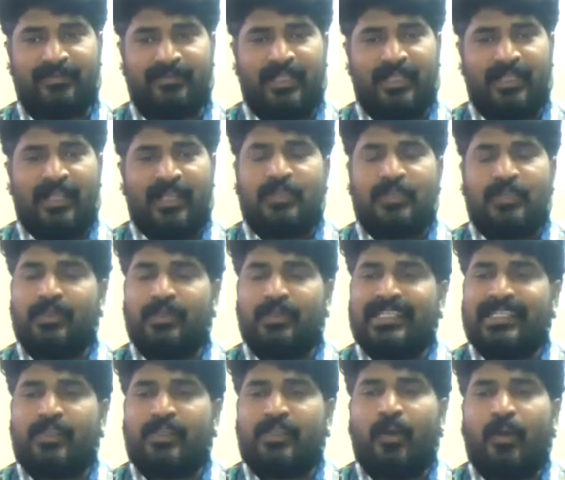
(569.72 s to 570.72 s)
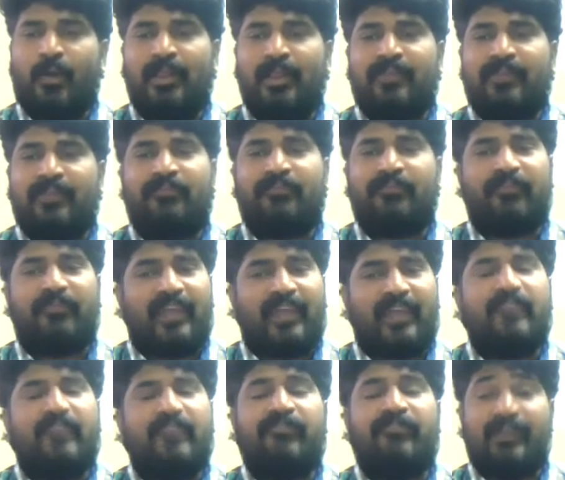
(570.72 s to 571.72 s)
So these are all the five
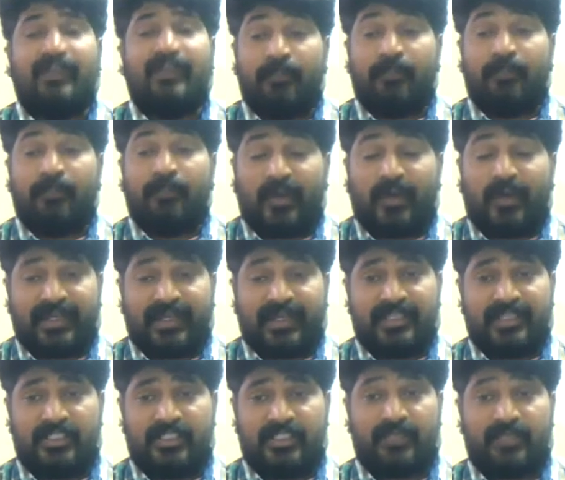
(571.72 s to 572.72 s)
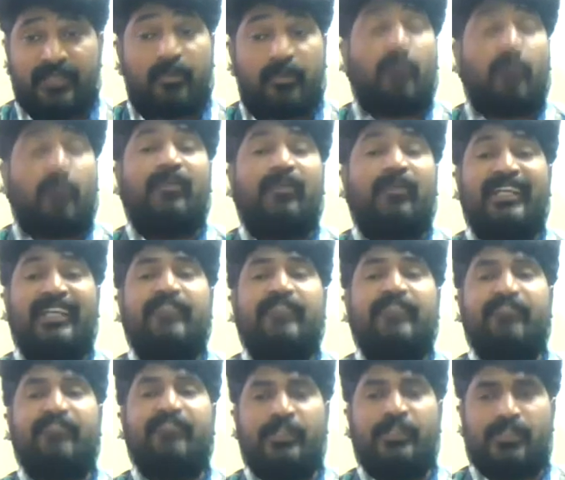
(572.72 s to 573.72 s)
important and prominent
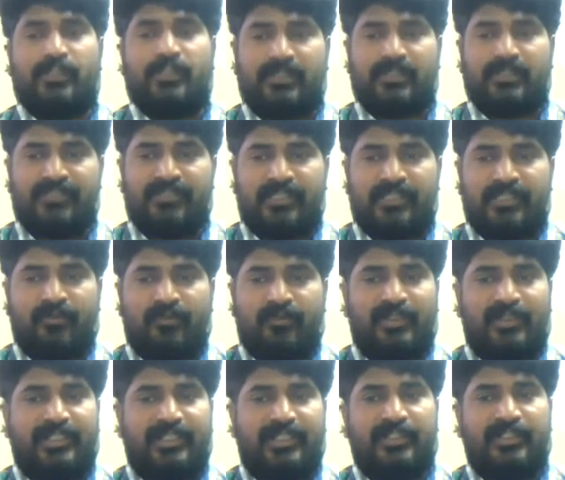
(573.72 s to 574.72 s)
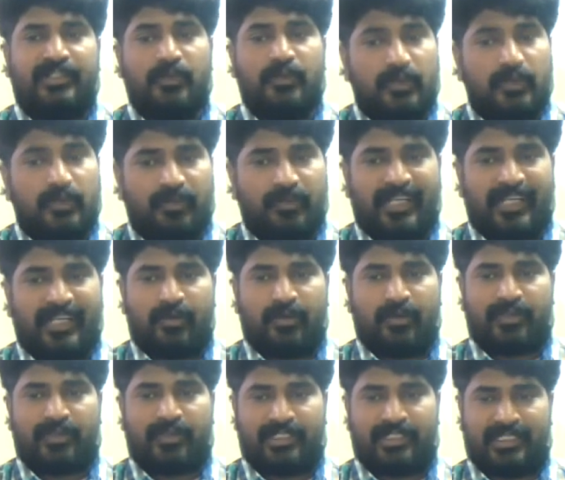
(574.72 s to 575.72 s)
features which I wanted you to be
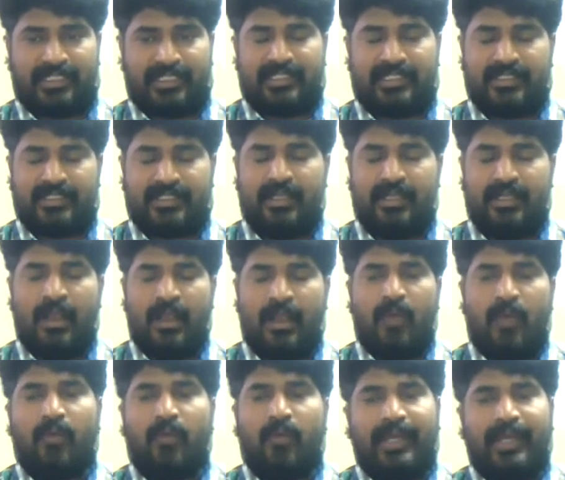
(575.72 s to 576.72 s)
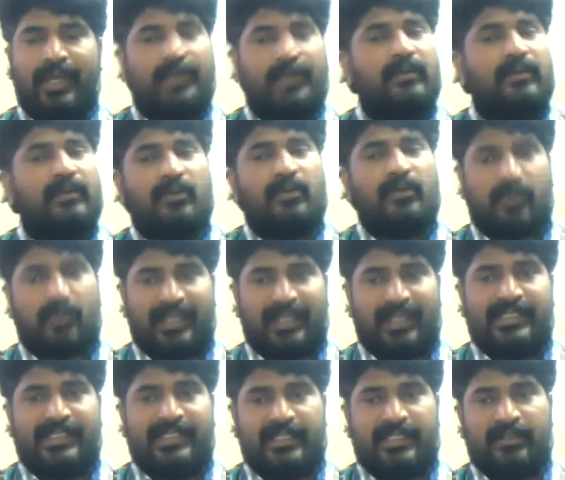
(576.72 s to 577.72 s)
cautious while
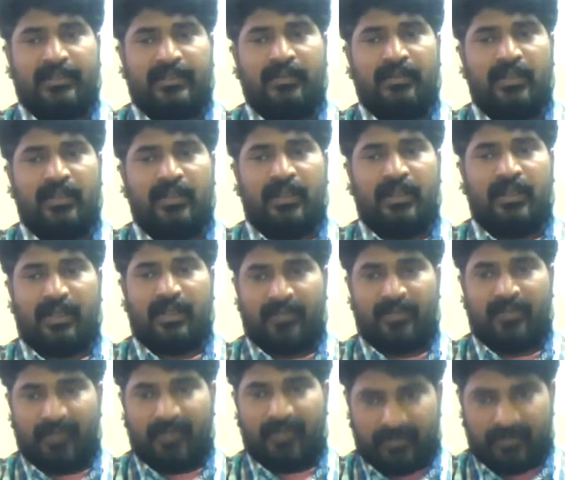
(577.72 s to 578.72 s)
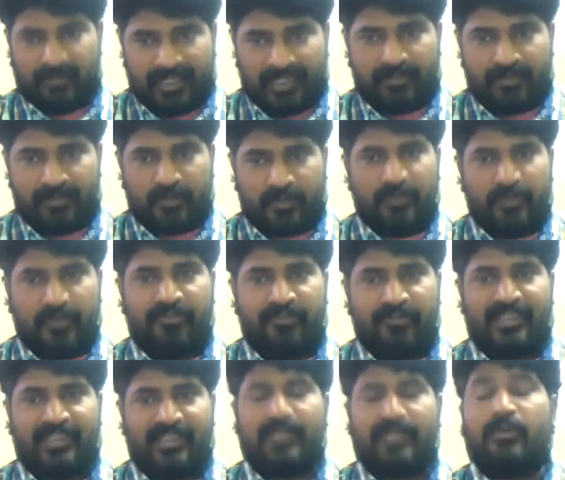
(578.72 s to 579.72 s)
writing, or maybe while
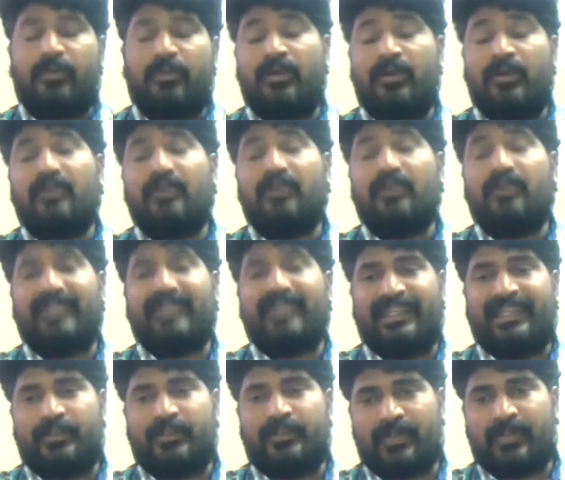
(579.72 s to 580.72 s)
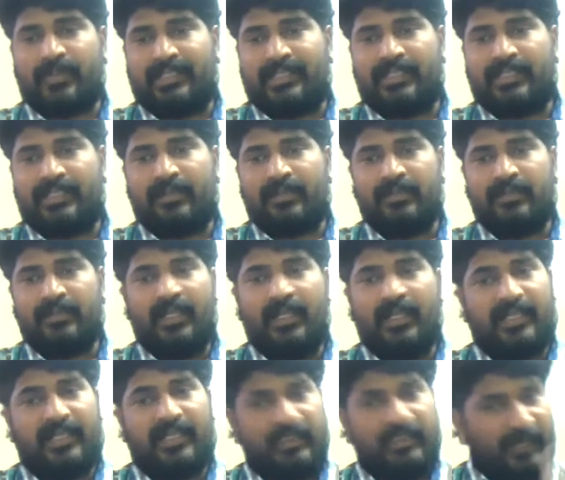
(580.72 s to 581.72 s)
improving your creative writing.
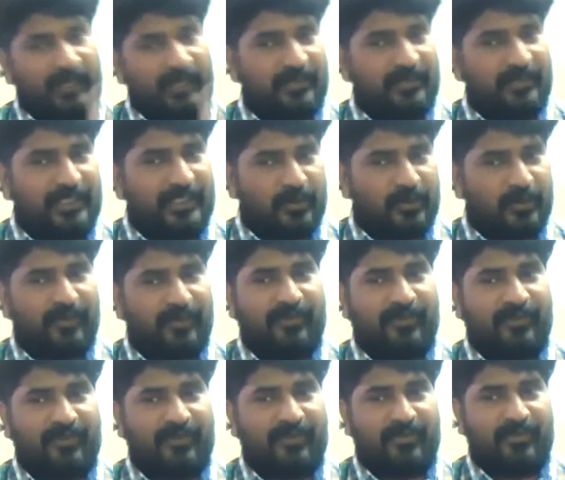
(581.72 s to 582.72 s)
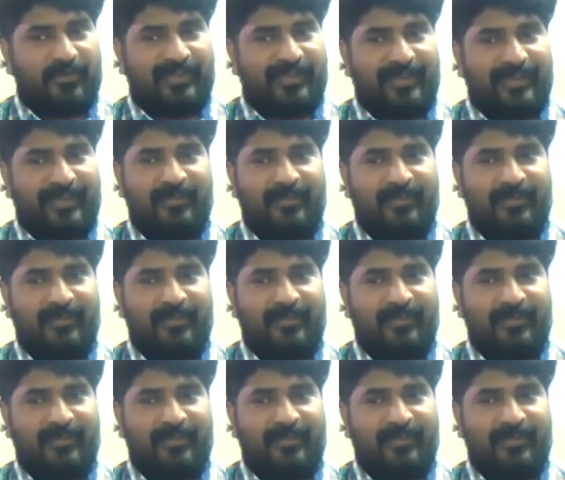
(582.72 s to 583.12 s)
Let me repeat all five of them: